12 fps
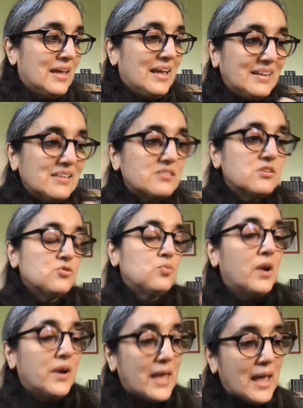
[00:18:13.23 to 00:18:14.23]
And this is
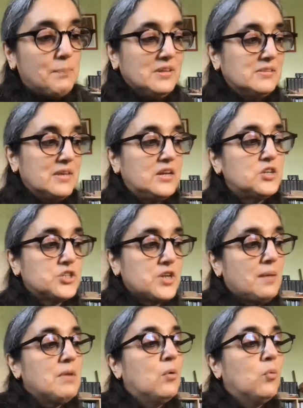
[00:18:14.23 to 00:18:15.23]
what happens each
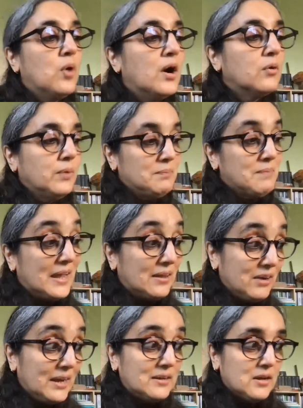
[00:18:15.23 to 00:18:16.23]
time I work with my
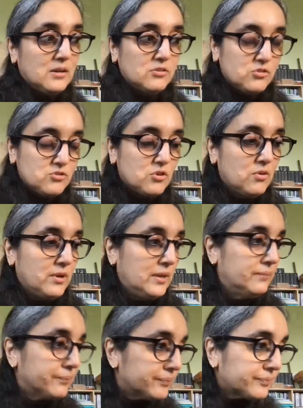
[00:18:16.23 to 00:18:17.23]
great aunt's
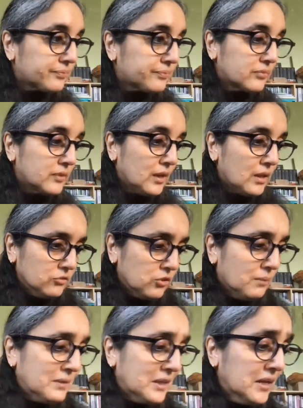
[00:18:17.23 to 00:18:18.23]
story.
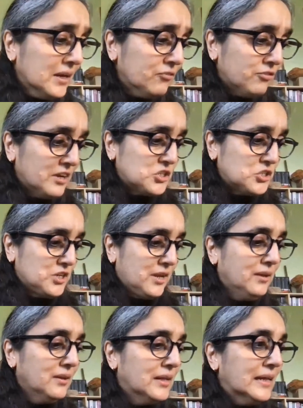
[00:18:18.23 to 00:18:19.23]
So I'm nearly
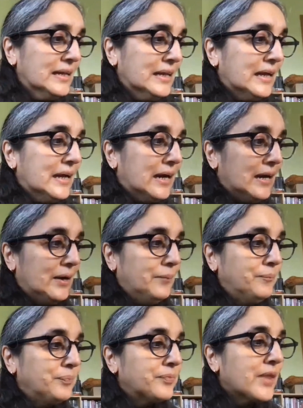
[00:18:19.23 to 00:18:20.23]
finishing.
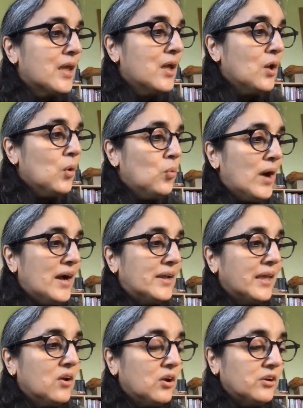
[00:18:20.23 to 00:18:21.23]
Um,
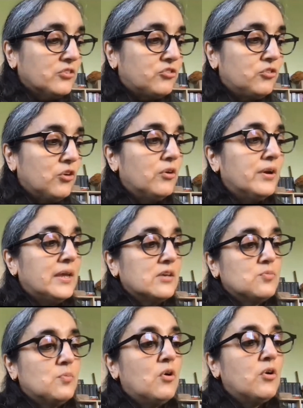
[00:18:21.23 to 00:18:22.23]
working on a story
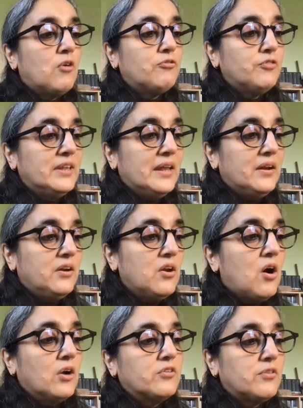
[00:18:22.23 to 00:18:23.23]
is more often than
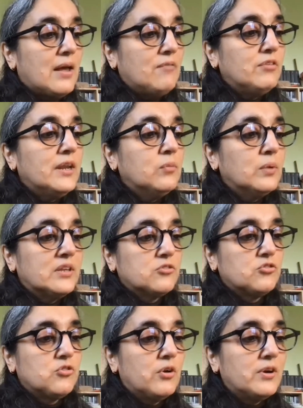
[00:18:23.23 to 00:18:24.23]
not traveling with a
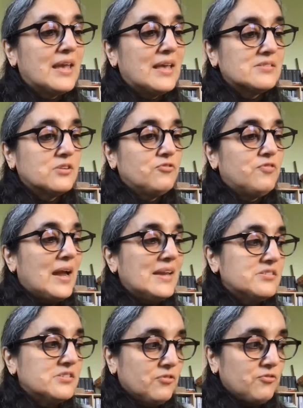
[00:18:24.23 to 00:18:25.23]
story as it
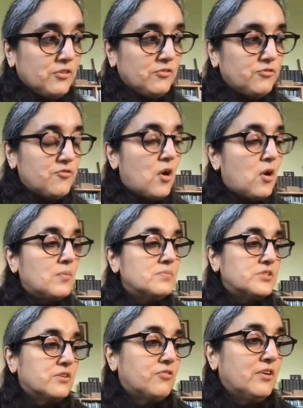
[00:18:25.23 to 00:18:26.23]
finds different
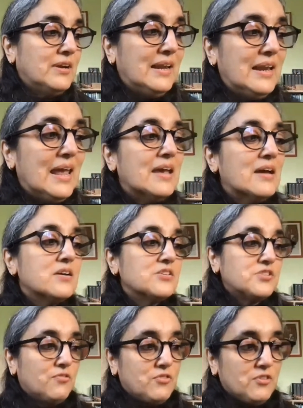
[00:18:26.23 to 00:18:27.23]
forms, different
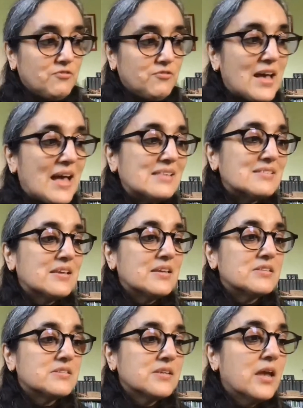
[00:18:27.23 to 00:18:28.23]
layers, different
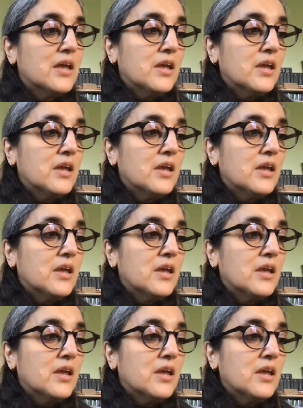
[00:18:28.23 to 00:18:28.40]
facets